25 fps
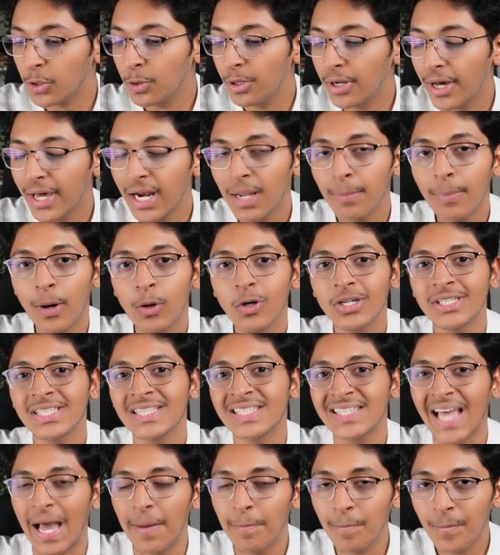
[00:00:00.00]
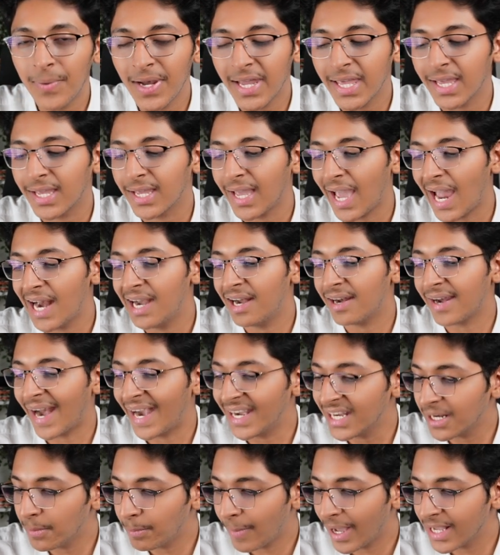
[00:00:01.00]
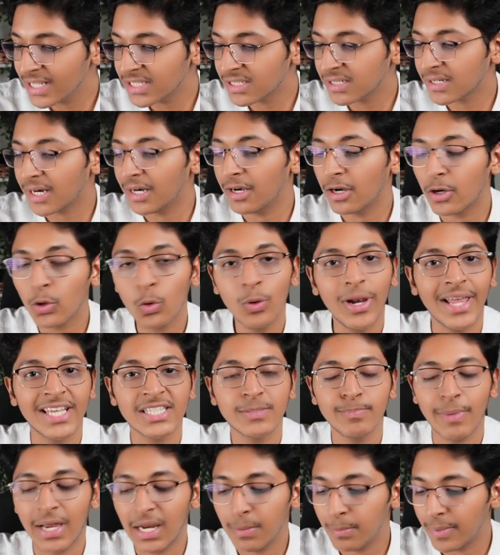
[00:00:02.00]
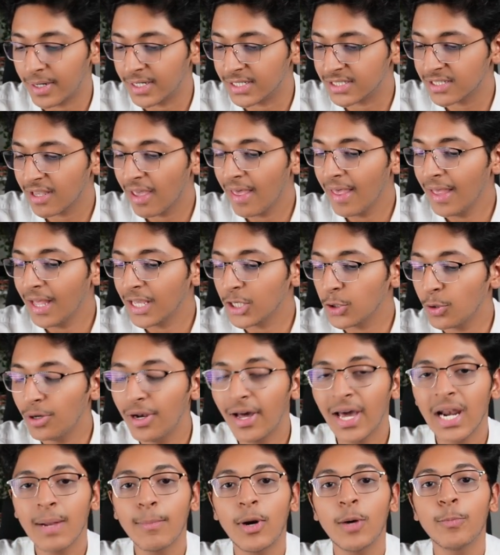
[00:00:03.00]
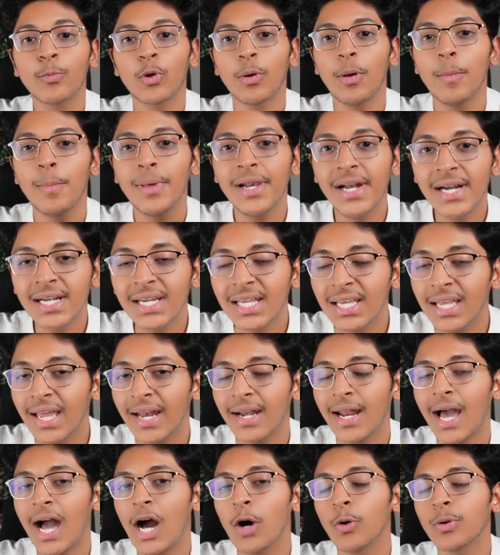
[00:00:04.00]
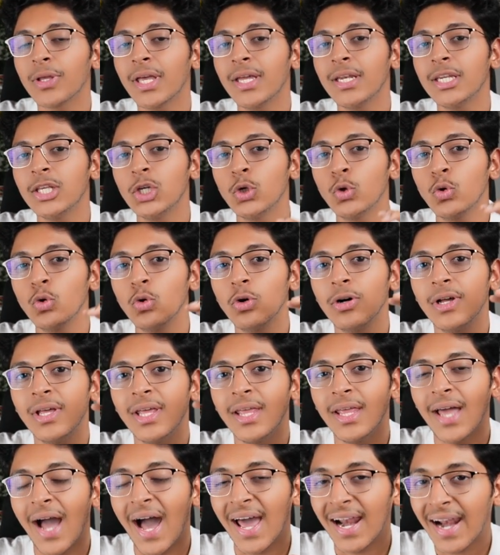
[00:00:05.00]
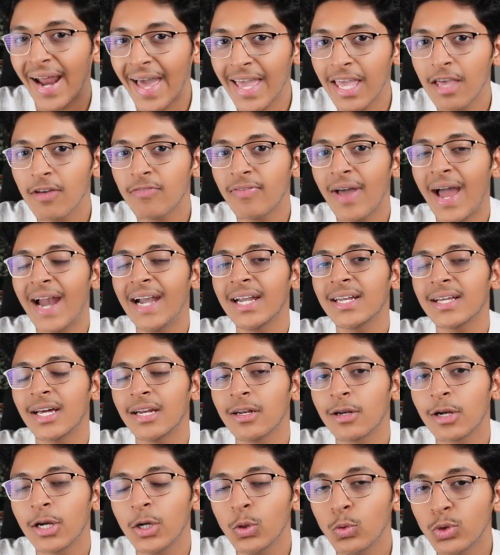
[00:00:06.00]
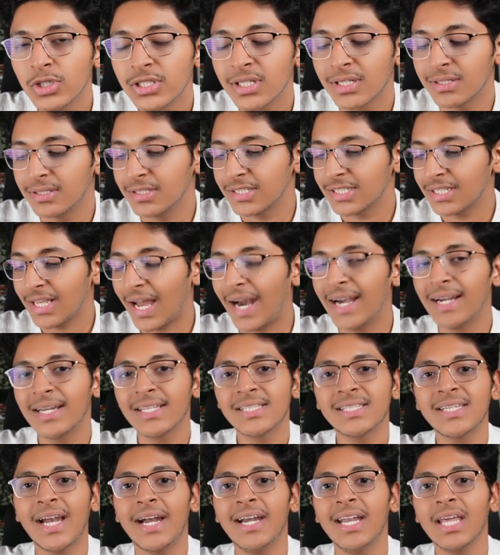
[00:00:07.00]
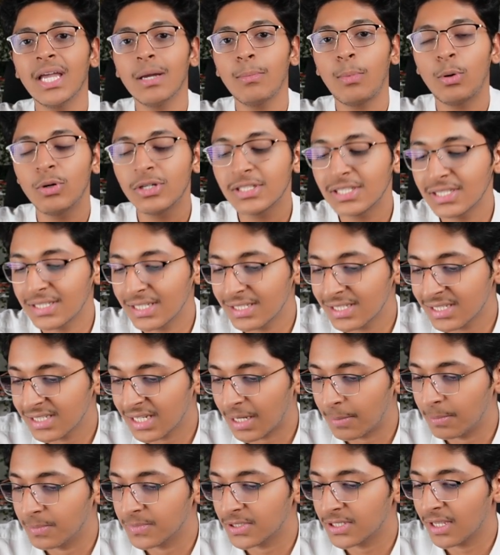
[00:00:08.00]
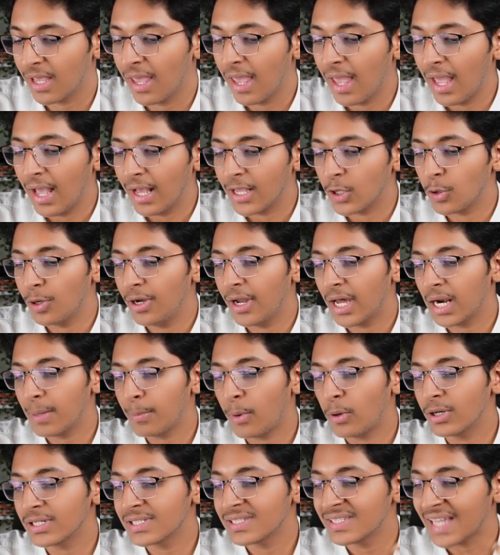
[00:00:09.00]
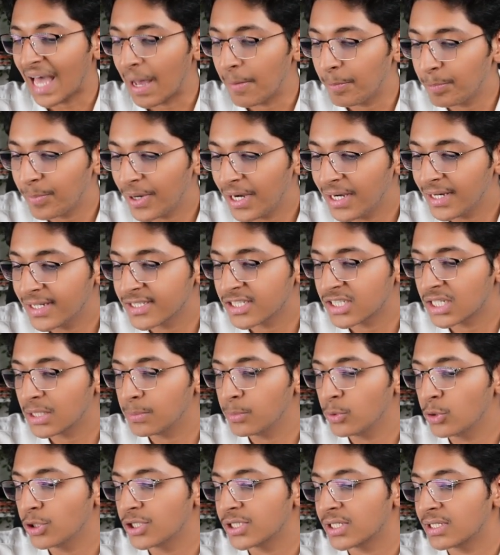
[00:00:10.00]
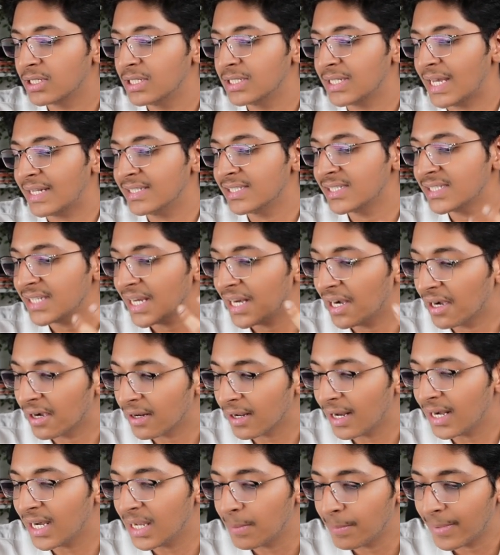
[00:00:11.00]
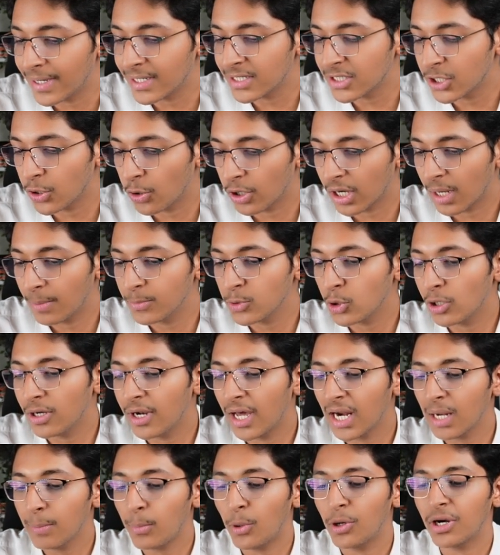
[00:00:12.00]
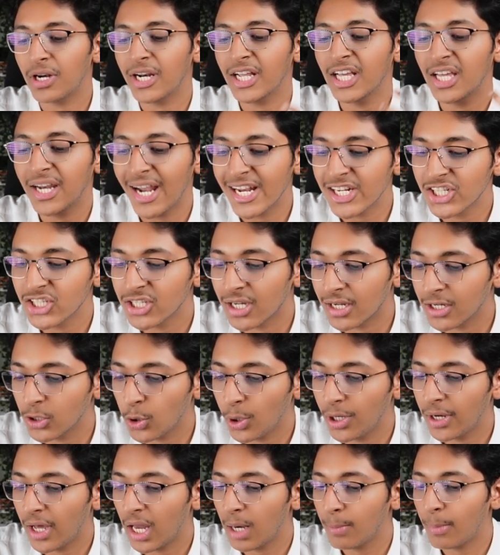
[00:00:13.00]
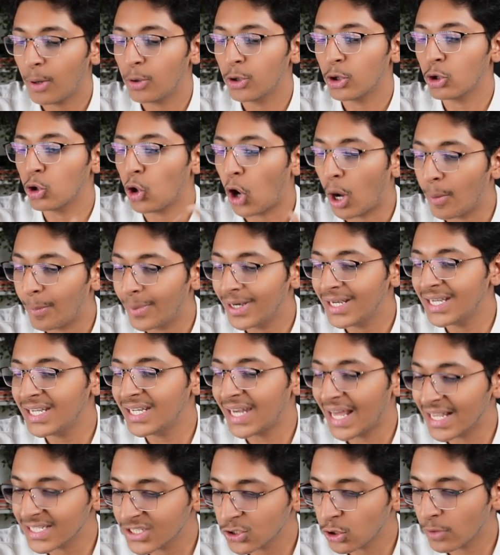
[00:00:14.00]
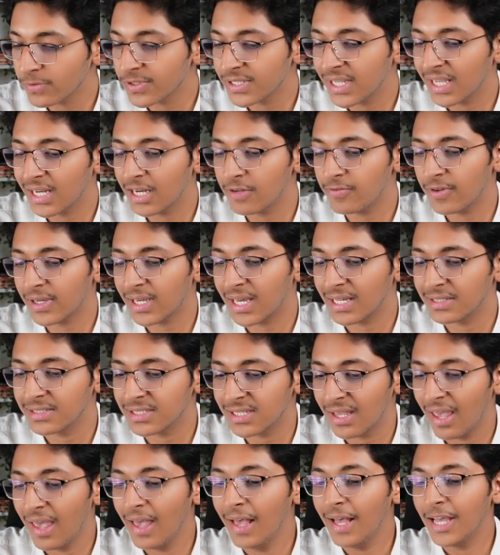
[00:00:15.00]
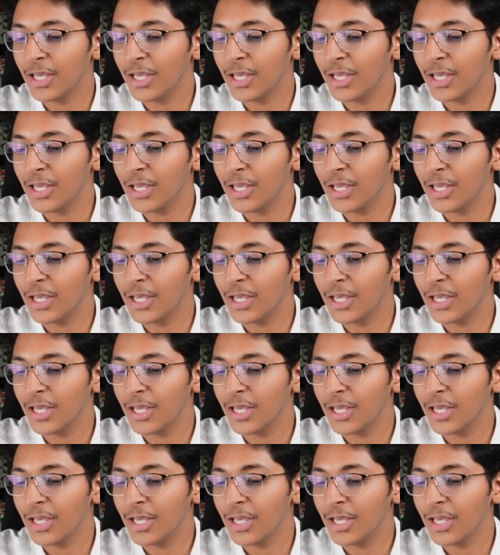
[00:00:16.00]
You learn about sampling and randomized control experiments. You learn about probability and how can you arrive at conclusions, understanding about systems. You learn about sample distributions and central limit theorem. You learn about regression. You learn about common tests of significance.